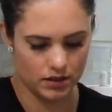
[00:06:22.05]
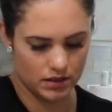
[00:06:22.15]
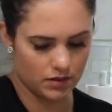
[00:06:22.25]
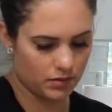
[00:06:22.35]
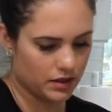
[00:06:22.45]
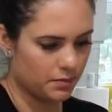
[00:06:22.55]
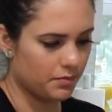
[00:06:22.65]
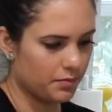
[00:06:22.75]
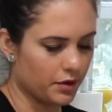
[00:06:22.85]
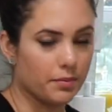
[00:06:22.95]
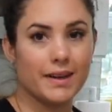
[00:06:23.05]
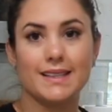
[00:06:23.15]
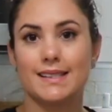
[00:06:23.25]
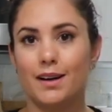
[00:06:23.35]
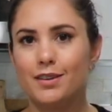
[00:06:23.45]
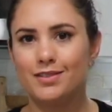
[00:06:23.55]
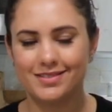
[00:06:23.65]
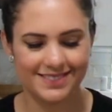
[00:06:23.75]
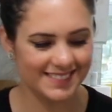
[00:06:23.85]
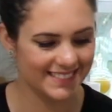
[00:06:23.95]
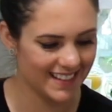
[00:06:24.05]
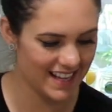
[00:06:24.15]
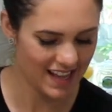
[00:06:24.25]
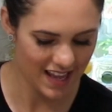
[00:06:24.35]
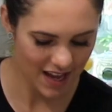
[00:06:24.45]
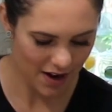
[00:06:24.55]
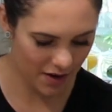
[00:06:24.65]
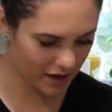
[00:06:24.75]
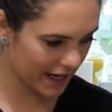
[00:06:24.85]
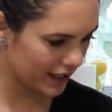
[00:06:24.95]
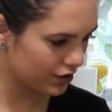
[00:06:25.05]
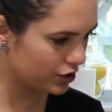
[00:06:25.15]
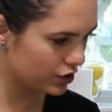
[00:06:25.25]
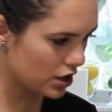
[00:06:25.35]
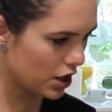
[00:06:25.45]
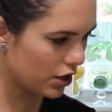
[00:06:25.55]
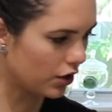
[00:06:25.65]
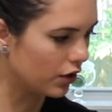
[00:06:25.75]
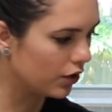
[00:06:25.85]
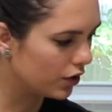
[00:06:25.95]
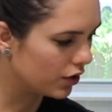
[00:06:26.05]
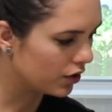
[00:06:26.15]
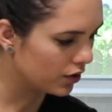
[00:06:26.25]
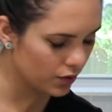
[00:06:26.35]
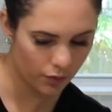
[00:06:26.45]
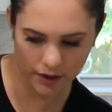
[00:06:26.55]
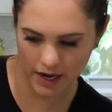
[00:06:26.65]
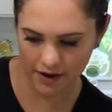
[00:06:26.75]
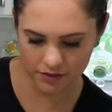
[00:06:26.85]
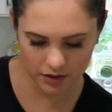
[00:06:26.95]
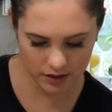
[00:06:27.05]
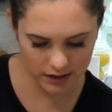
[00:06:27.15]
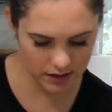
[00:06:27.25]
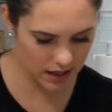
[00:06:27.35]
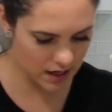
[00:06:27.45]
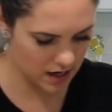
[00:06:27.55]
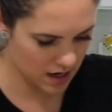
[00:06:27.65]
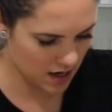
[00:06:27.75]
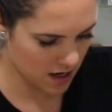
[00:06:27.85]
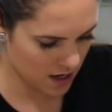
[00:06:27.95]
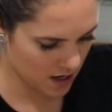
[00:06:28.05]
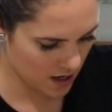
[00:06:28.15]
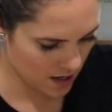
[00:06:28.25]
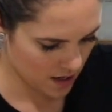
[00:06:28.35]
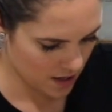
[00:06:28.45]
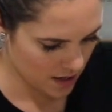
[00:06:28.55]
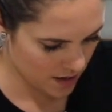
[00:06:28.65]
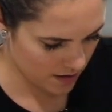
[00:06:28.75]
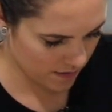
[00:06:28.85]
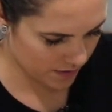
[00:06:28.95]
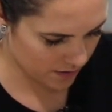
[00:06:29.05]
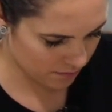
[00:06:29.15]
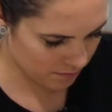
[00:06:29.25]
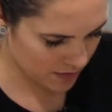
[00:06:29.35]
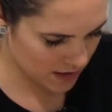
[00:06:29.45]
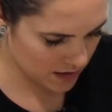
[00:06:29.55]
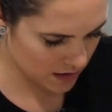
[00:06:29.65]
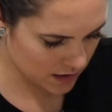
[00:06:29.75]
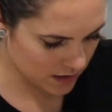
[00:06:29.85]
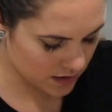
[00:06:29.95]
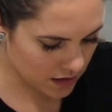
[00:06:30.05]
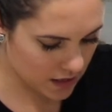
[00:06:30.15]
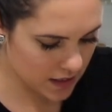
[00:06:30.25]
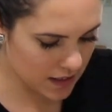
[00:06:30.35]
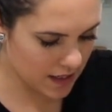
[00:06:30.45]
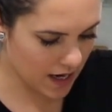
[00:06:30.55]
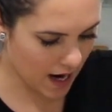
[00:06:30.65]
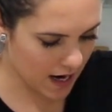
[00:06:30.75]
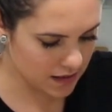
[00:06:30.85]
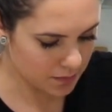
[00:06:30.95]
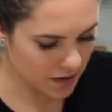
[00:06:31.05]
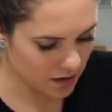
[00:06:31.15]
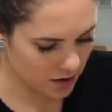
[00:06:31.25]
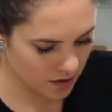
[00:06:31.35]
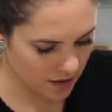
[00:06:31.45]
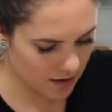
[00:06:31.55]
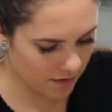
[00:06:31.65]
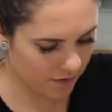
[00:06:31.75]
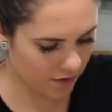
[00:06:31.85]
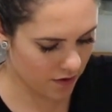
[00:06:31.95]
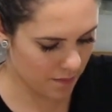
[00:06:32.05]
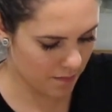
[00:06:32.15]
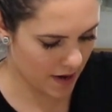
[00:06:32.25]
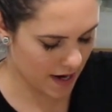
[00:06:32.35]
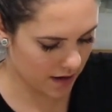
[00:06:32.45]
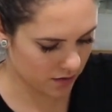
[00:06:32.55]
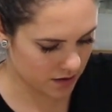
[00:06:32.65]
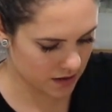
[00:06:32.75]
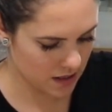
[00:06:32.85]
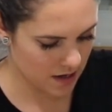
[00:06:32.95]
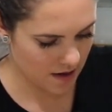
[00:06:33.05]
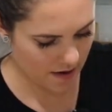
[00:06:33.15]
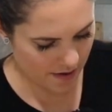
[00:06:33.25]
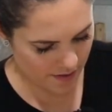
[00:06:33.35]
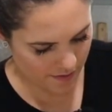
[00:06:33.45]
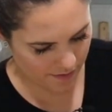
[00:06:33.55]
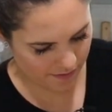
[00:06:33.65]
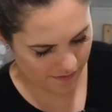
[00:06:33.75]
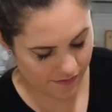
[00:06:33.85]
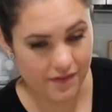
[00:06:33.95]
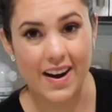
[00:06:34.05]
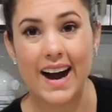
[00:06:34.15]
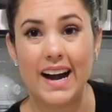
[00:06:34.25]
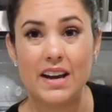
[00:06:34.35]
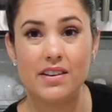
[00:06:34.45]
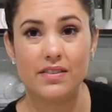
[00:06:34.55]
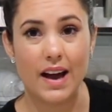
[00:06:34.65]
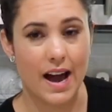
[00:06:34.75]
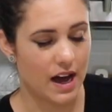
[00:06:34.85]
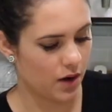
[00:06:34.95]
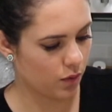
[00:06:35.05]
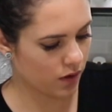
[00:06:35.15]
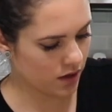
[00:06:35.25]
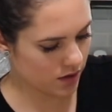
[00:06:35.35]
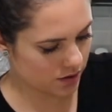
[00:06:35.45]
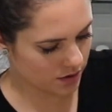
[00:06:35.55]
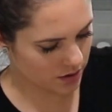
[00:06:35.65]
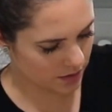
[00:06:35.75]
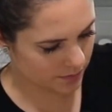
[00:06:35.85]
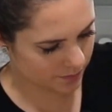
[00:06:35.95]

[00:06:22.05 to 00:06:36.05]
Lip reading: Didn't want to burn myself. Okay, so we have to see if the meat is done. And it has been cooking for about 5 hours.